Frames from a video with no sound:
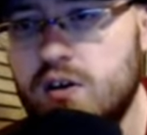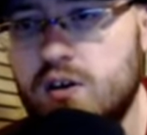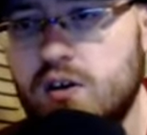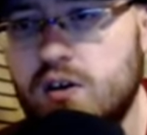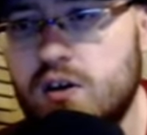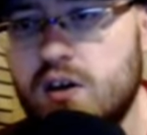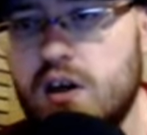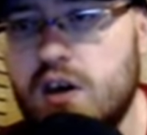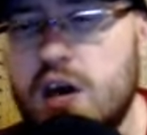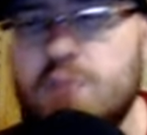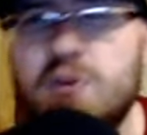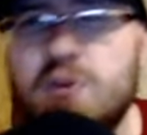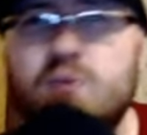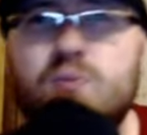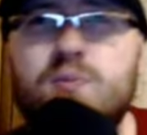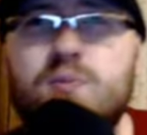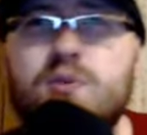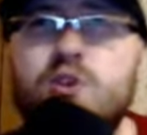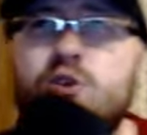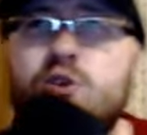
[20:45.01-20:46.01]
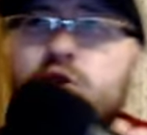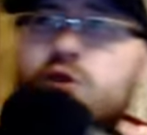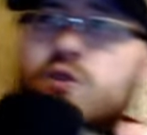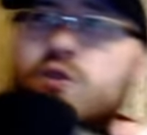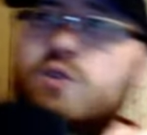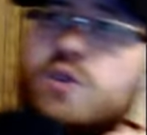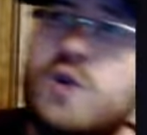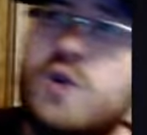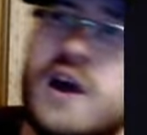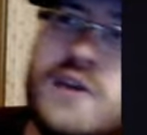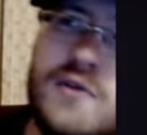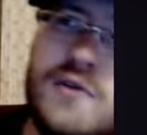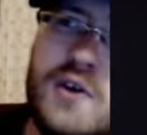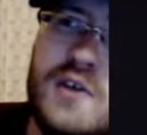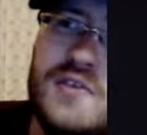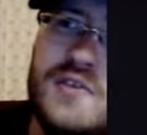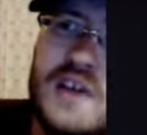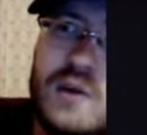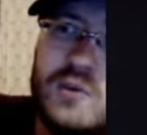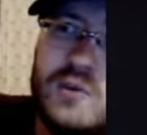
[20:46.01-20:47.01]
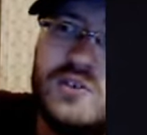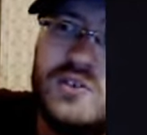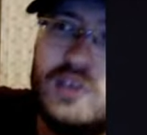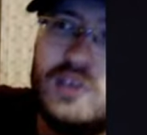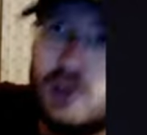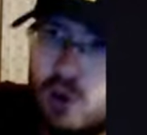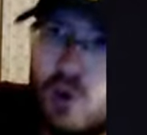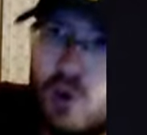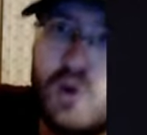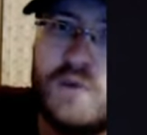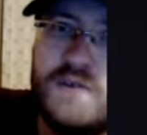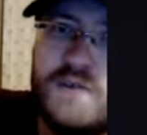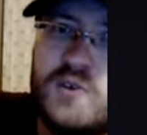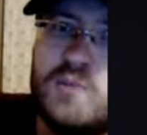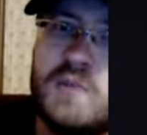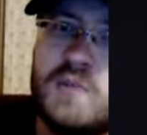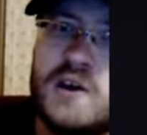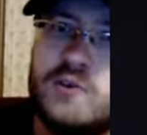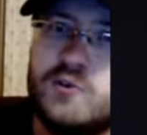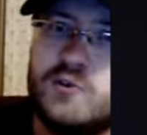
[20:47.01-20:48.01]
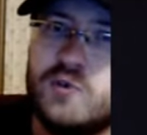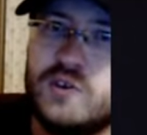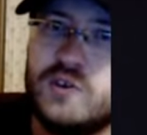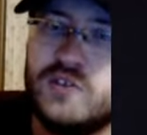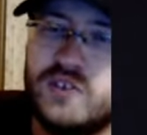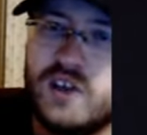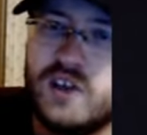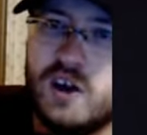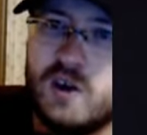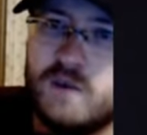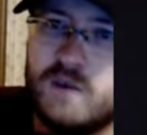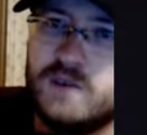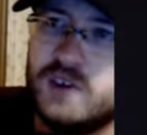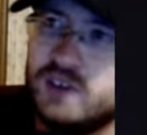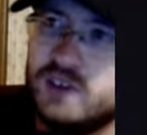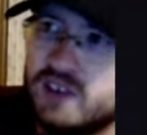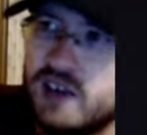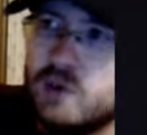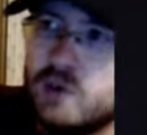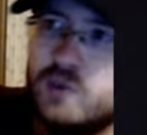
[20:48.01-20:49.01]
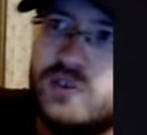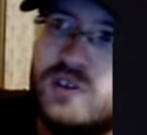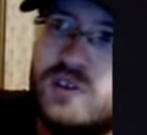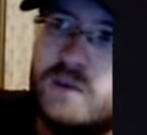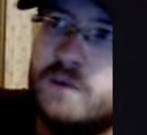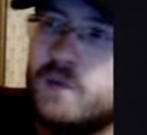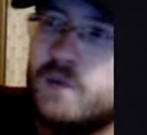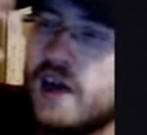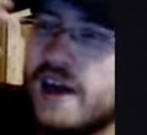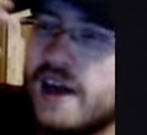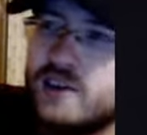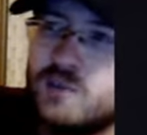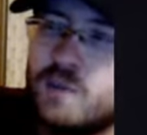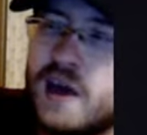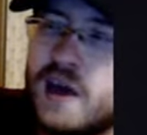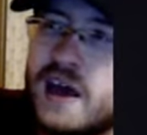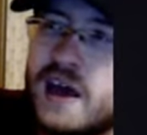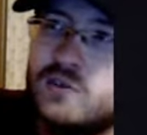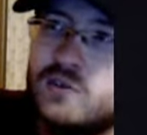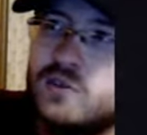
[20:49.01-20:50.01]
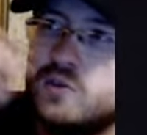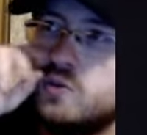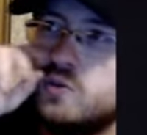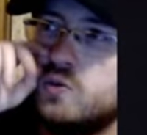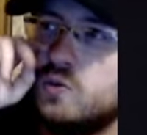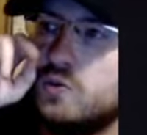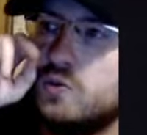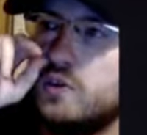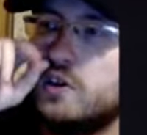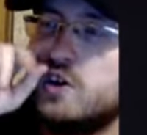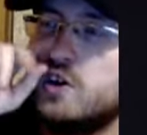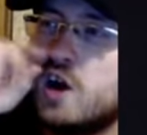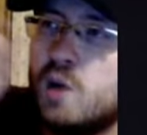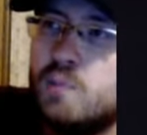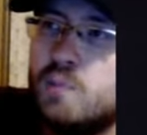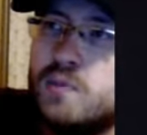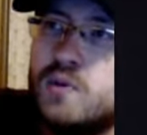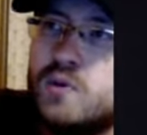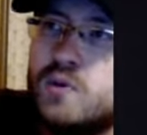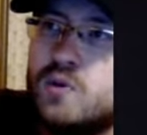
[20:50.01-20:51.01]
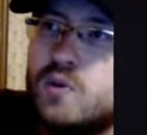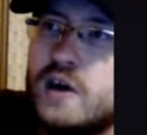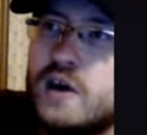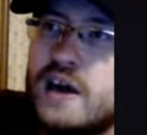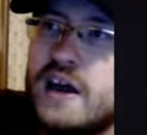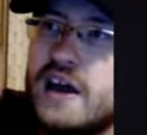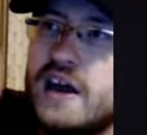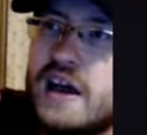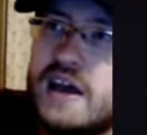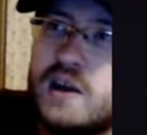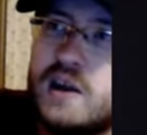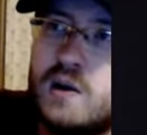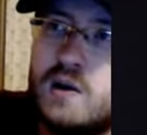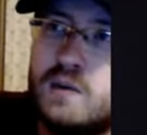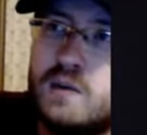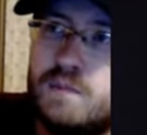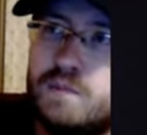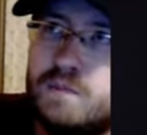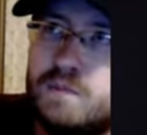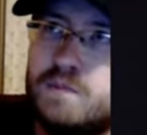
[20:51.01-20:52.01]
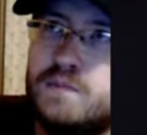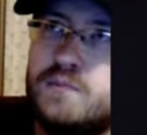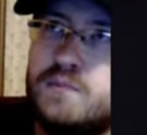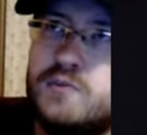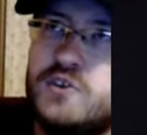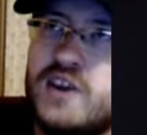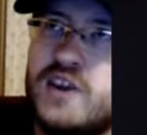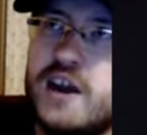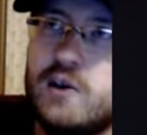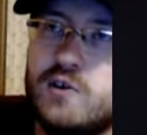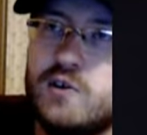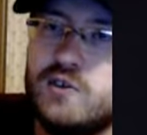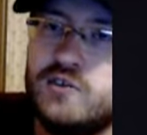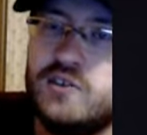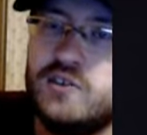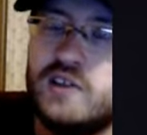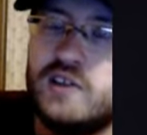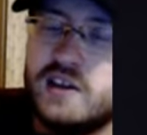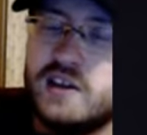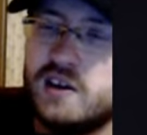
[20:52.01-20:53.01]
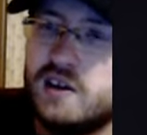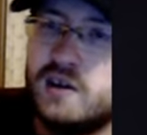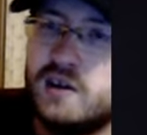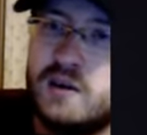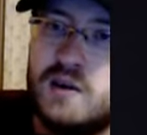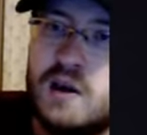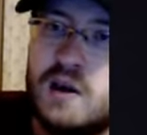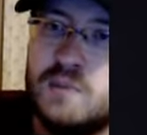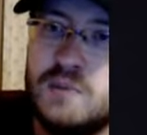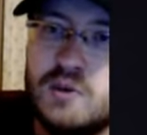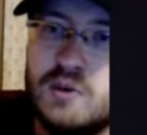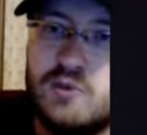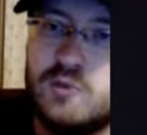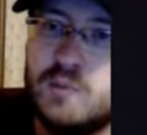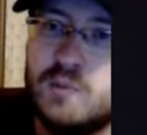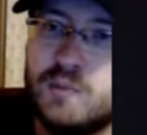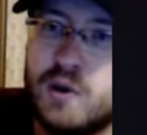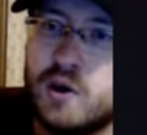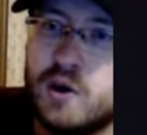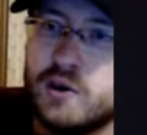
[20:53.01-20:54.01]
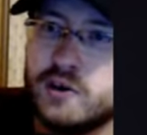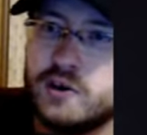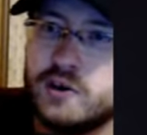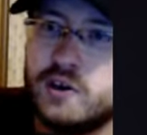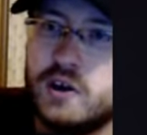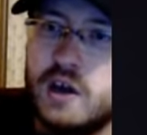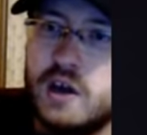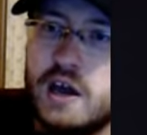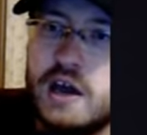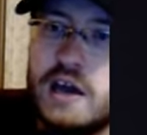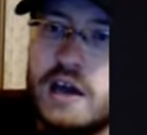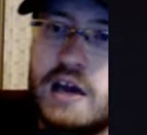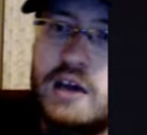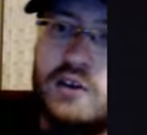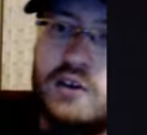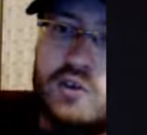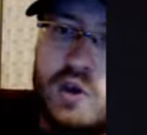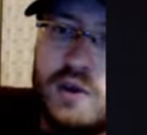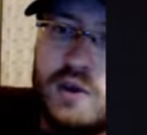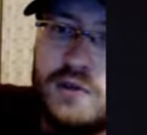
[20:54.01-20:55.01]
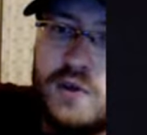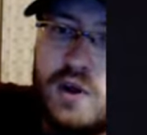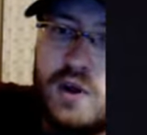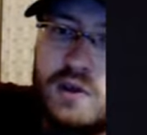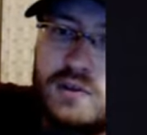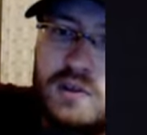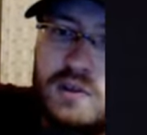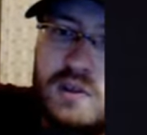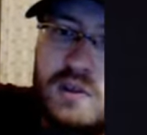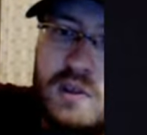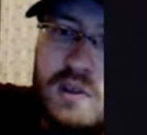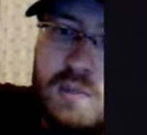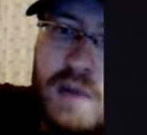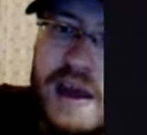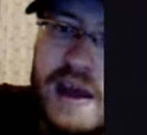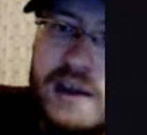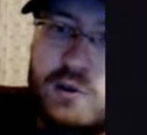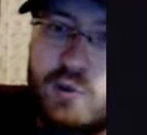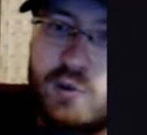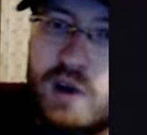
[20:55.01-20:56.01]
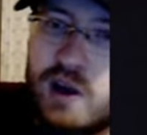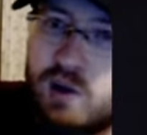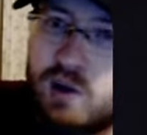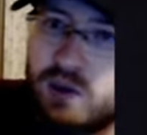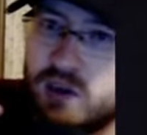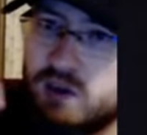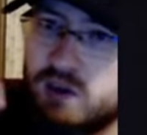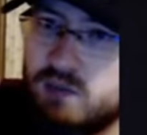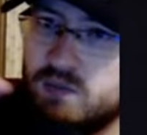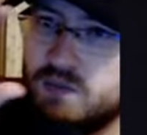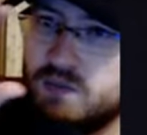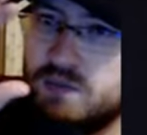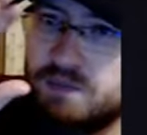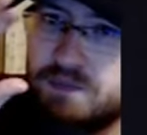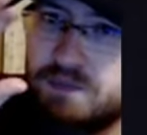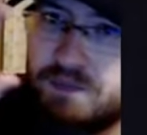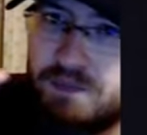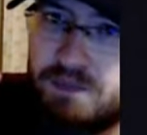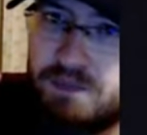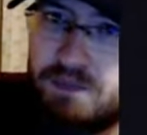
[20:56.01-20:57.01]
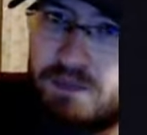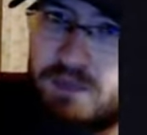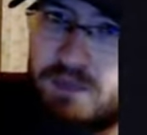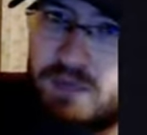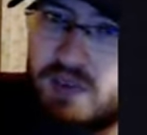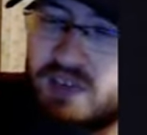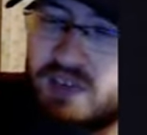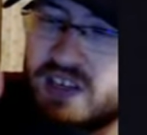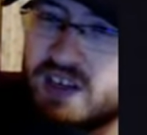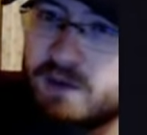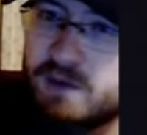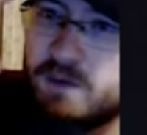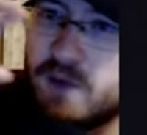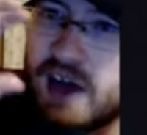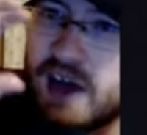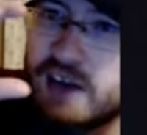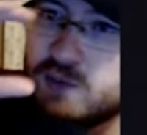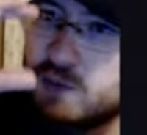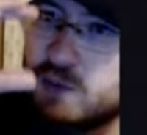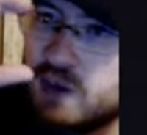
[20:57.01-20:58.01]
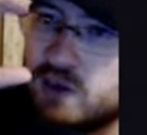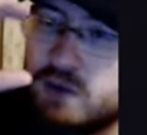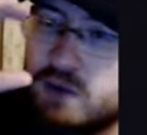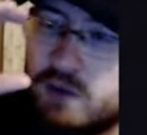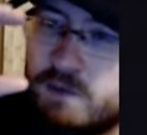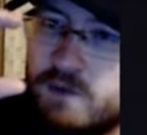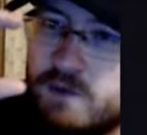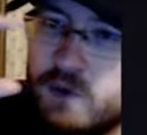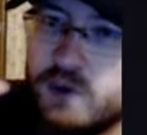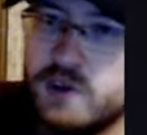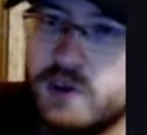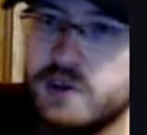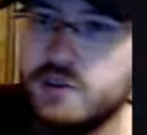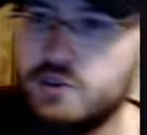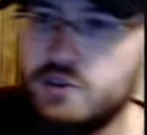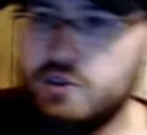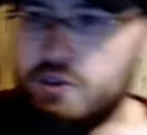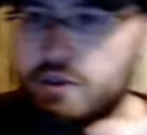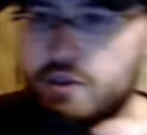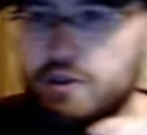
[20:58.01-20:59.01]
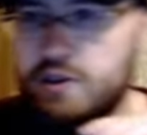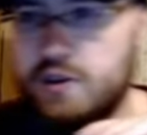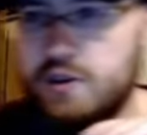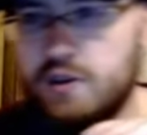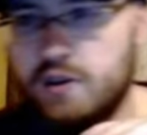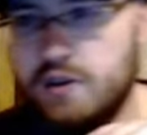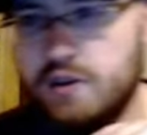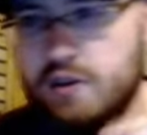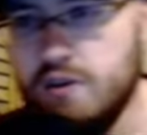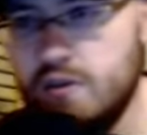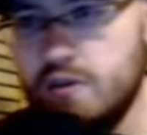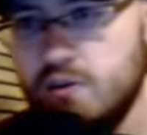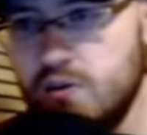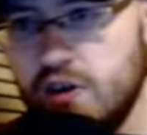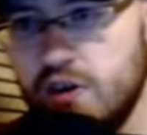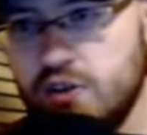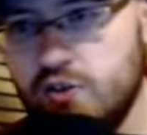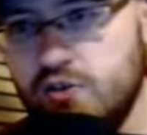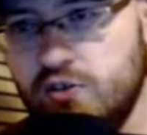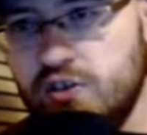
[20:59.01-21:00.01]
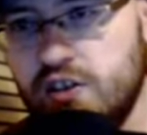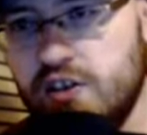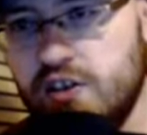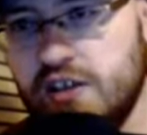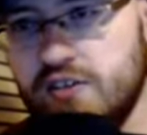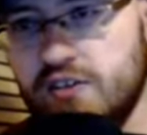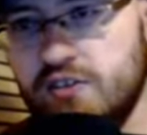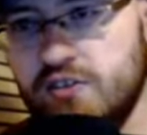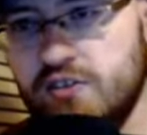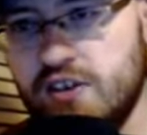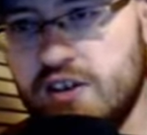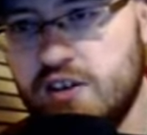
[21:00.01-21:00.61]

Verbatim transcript: I'm like, well, no, no, no, no. I thought that was the Cloverfield monster itself because that was a flashback to the couple at a terrace, like a amusement park. So I thought the background and it's like a flashback of the footage, and you see like this thing.